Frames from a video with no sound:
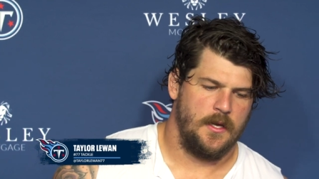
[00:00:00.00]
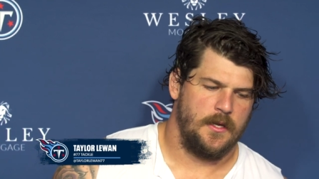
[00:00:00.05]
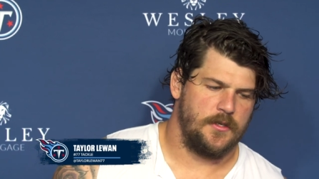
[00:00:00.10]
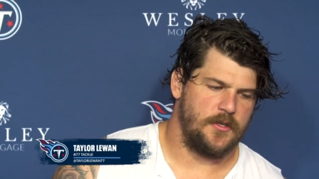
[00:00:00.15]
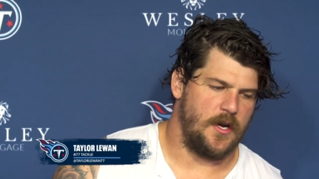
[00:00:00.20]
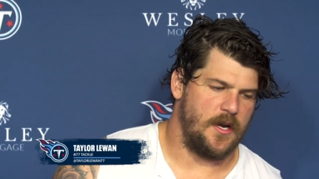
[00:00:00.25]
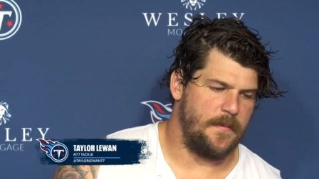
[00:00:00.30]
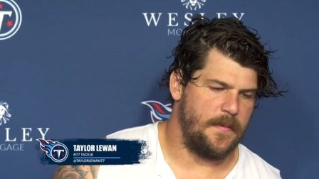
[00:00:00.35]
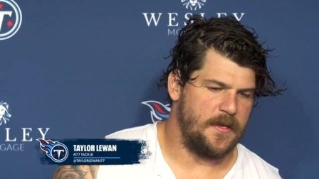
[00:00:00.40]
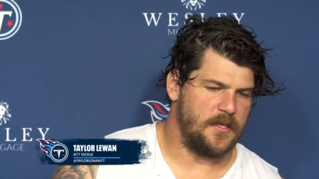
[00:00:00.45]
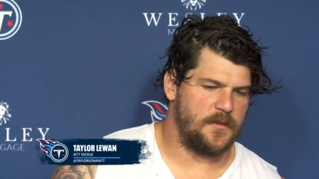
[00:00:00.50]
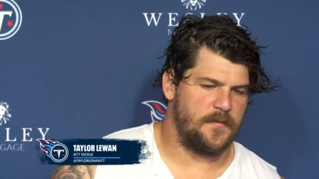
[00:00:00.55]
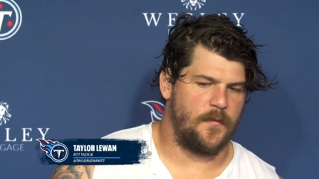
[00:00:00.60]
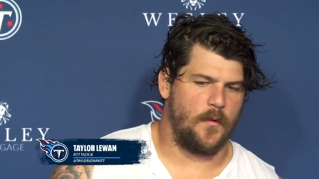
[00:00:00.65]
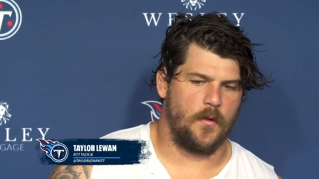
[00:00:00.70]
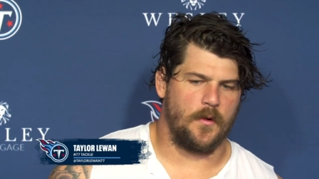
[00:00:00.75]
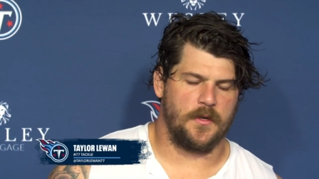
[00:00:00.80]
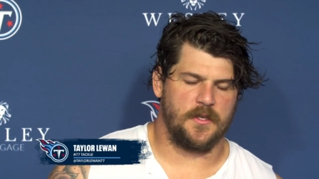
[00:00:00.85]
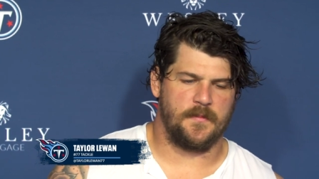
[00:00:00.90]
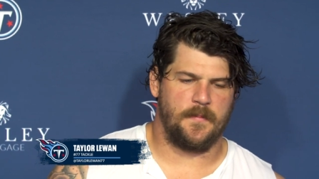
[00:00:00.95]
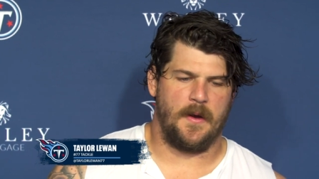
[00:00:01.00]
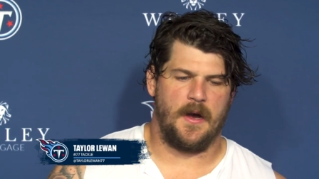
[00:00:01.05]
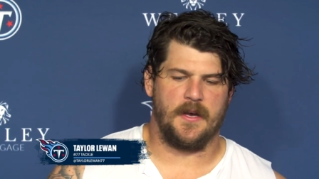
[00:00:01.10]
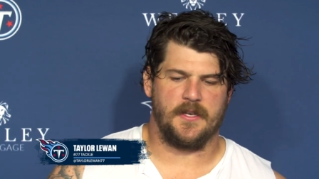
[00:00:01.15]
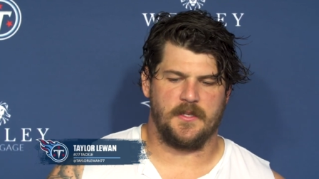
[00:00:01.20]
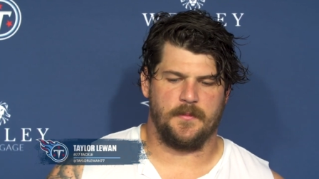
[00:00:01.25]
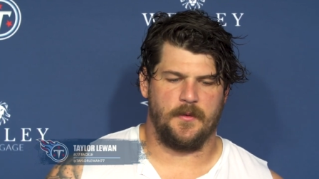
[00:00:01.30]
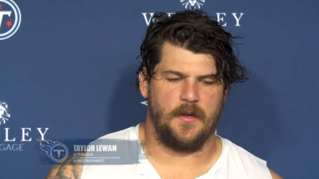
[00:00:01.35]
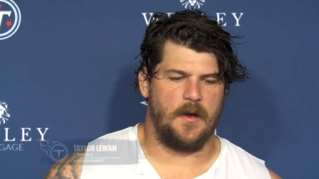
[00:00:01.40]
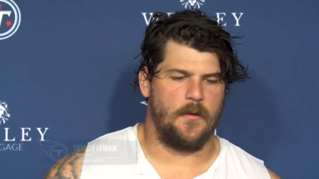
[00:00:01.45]
trying to be as forward as
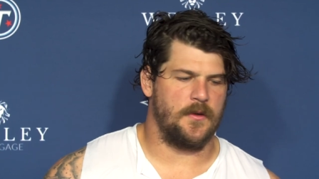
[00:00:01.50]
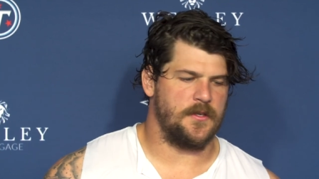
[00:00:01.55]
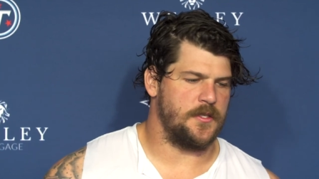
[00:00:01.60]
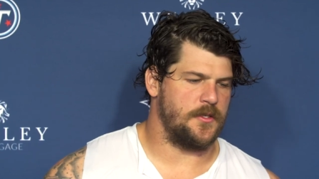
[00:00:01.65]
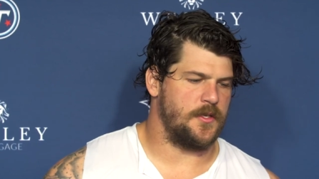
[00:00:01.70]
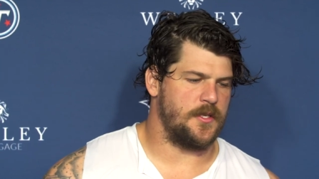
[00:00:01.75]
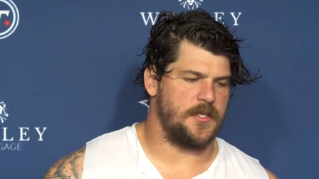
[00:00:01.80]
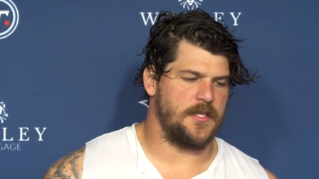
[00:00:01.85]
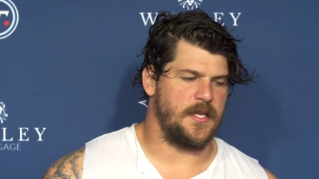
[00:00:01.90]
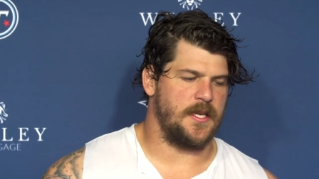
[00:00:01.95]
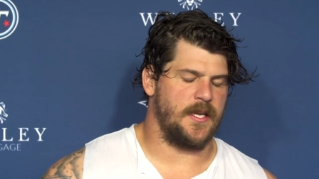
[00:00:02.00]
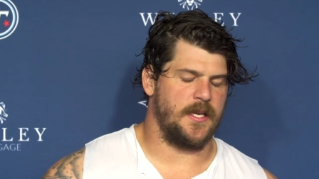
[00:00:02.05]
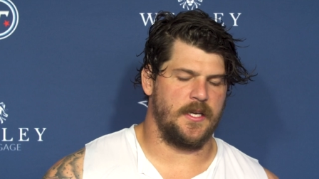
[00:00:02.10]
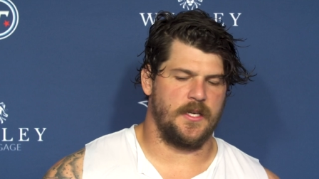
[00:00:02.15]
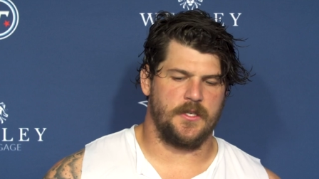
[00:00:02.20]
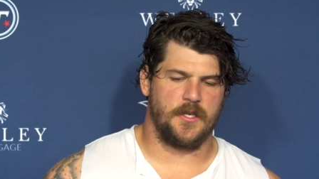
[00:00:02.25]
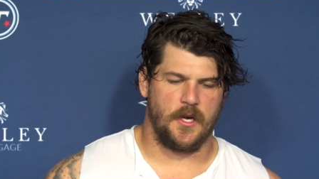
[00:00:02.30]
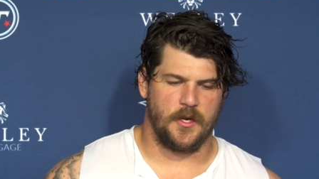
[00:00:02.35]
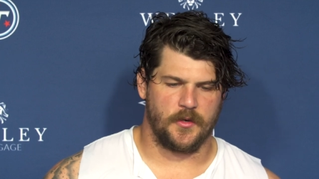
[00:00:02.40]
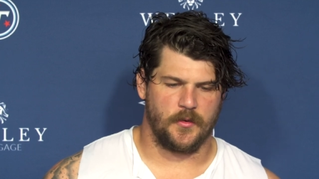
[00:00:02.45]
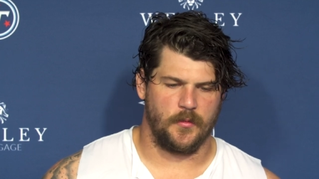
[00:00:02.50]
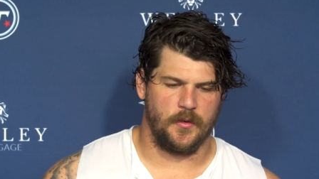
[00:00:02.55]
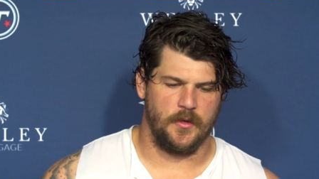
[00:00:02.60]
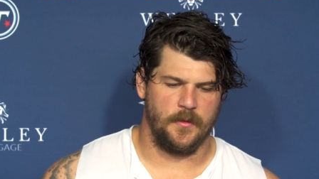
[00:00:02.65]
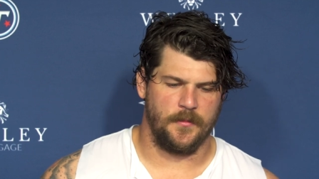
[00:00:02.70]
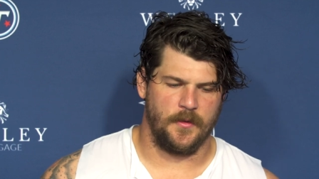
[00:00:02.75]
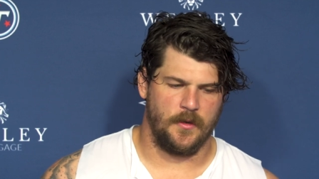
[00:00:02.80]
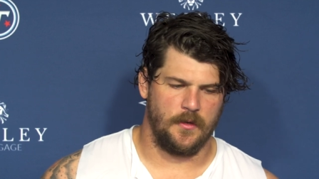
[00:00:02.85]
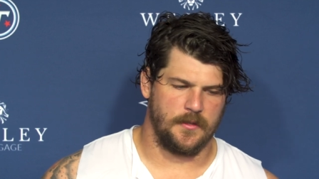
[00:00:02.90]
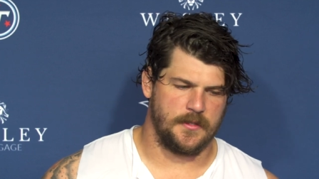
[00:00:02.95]
possible. I wasn't just sitting in a dark
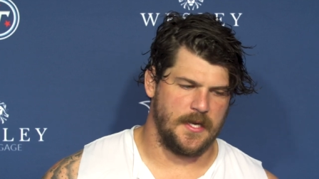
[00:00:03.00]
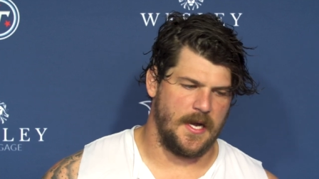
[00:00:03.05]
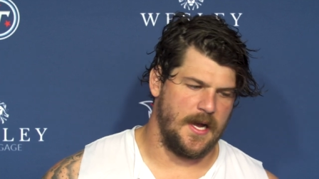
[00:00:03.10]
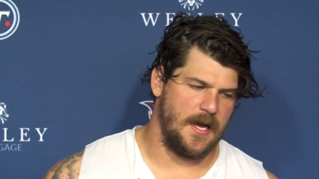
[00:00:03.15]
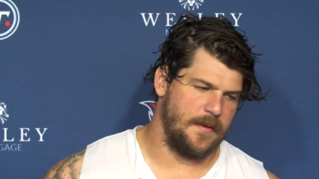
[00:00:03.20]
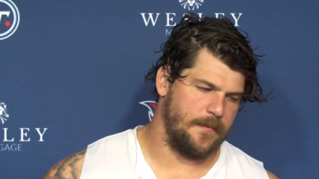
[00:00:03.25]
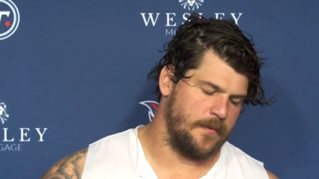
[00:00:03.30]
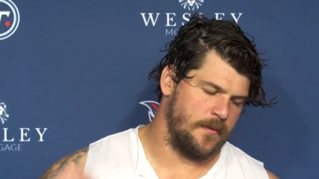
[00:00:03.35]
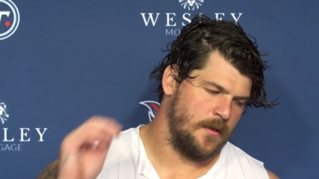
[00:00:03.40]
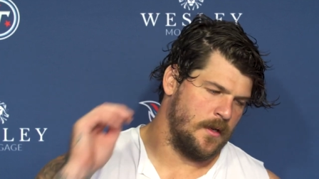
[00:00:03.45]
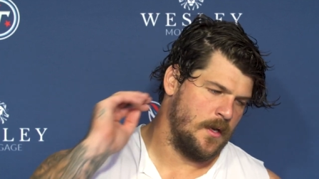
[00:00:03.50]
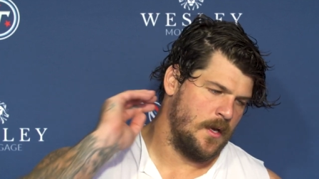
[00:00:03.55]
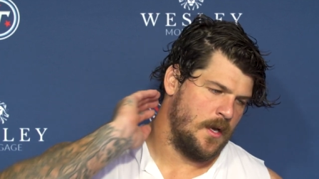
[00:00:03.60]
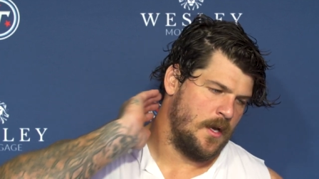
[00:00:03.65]
room the whole time.